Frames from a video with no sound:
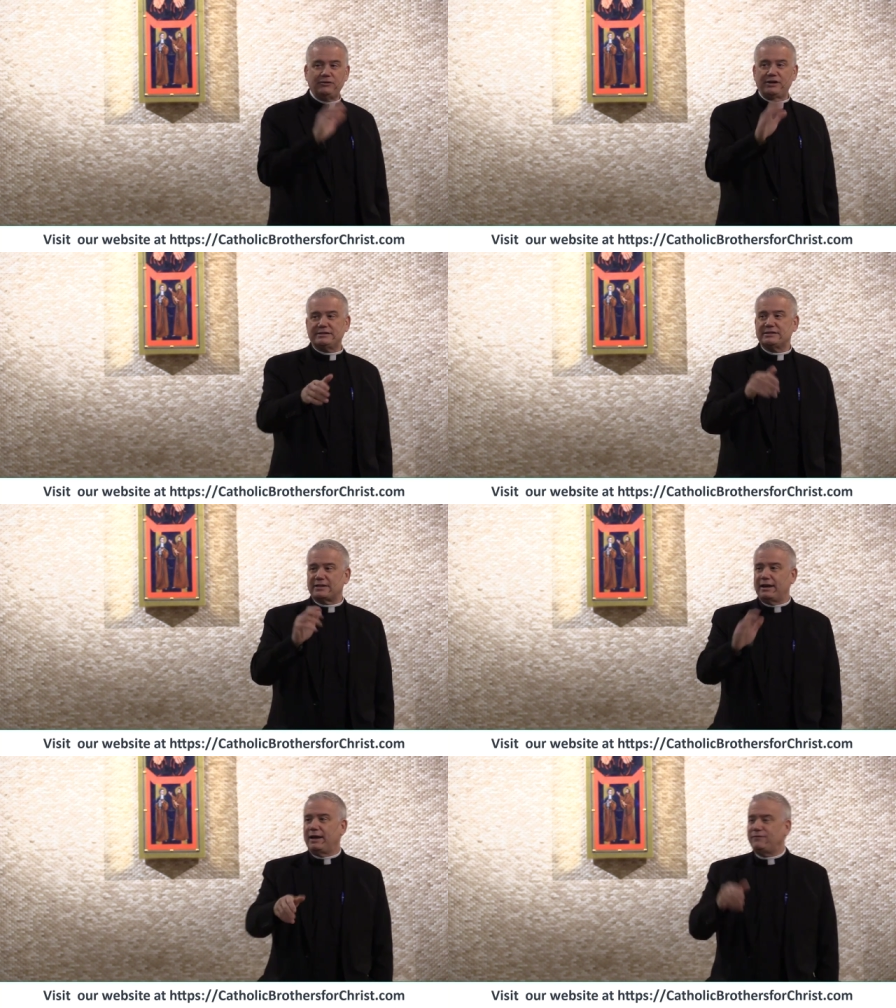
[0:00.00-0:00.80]
Jesus,
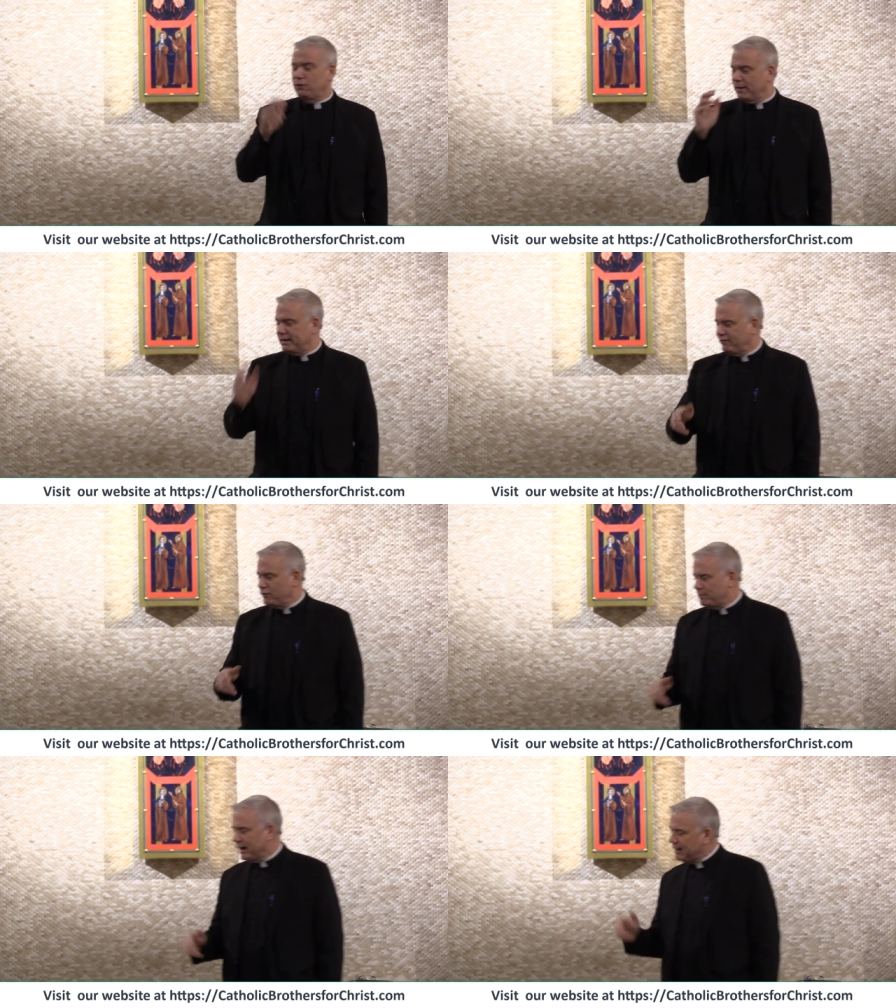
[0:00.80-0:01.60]
I love you, I give
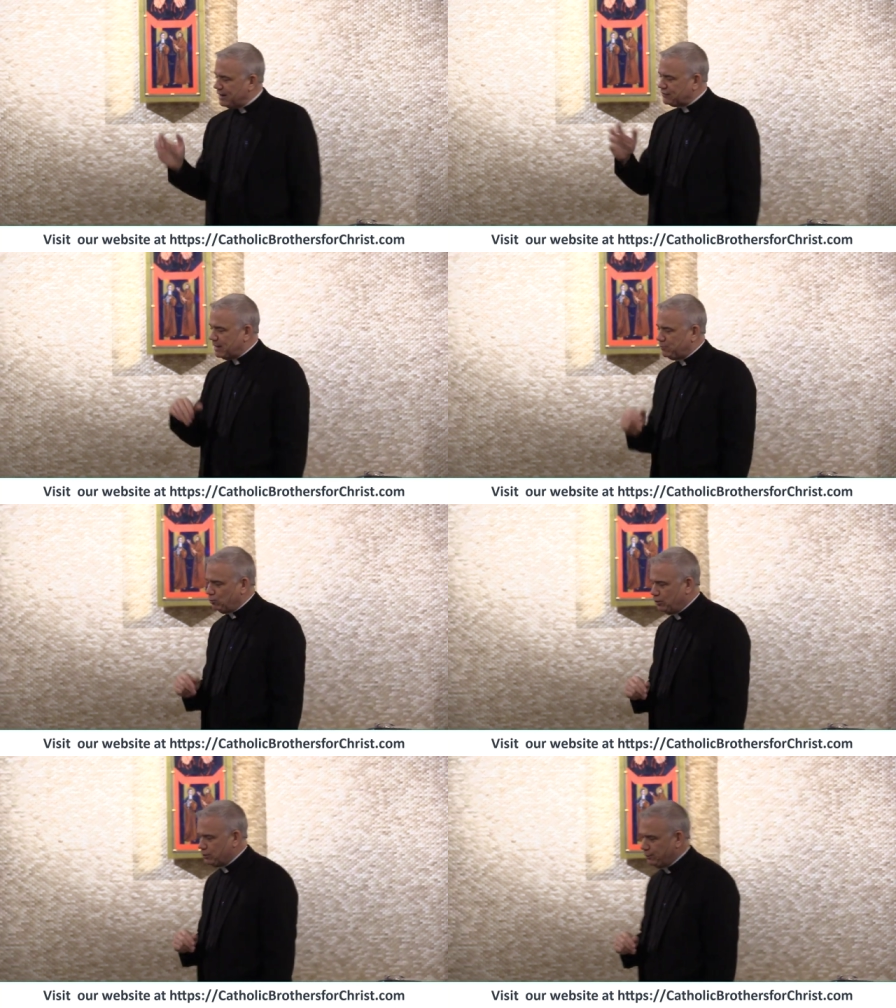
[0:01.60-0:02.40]
you my life, come to
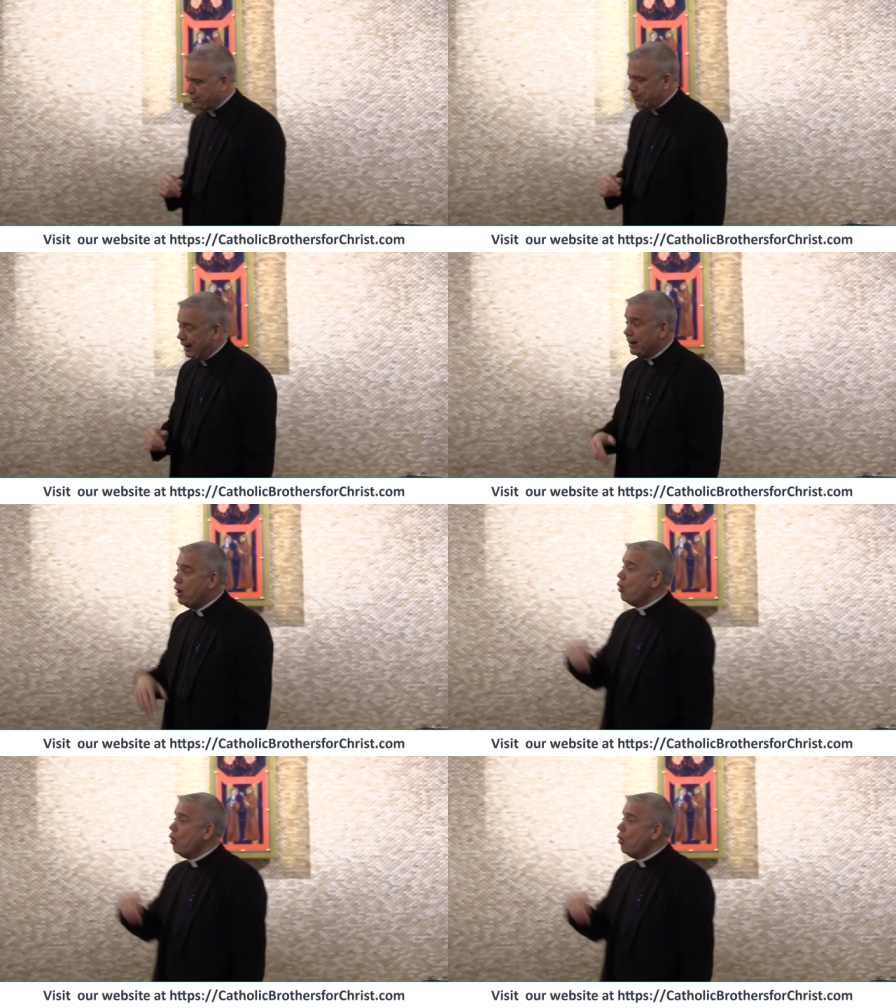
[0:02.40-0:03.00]
work with me.